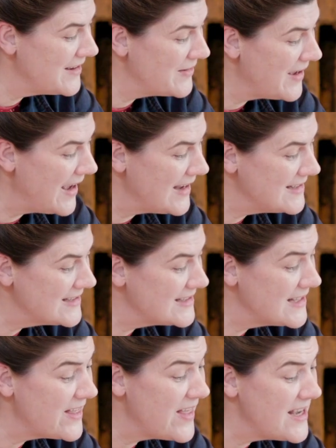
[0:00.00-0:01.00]
Okay,
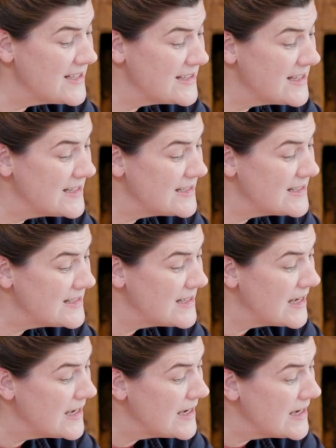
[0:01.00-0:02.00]
does the
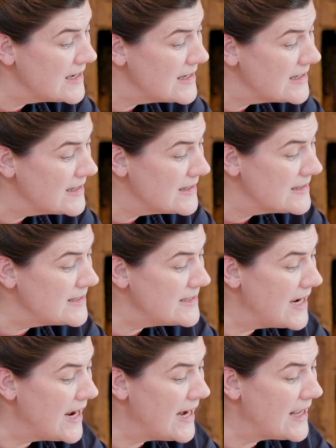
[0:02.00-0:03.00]
thesis
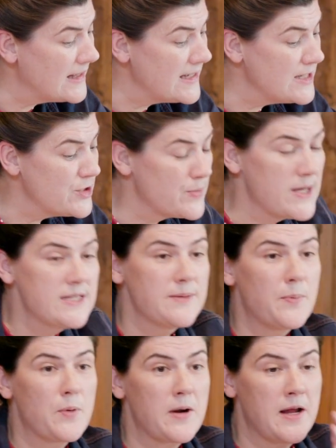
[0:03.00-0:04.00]
state at least 3
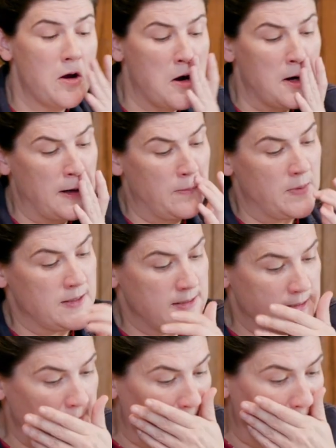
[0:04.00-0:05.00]
supporting
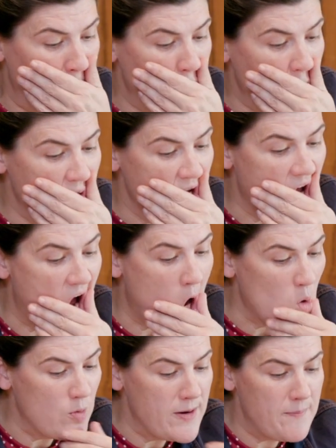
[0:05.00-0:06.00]
arguments?
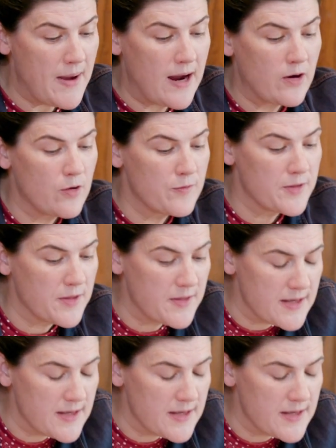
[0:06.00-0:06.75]
I'll read back over the